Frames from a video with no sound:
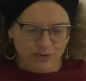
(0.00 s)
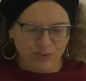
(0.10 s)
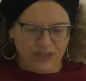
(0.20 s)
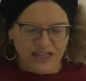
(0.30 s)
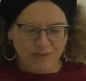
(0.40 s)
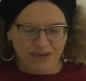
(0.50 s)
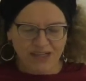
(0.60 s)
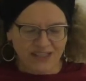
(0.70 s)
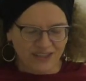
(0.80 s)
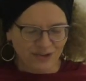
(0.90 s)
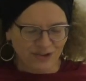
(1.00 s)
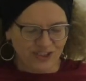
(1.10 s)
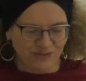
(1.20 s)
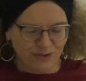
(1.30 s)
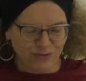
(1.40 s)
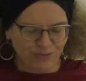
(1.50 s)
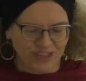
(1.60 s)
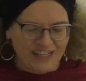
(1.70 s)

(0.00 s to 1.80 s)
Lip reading: way up high into the living room.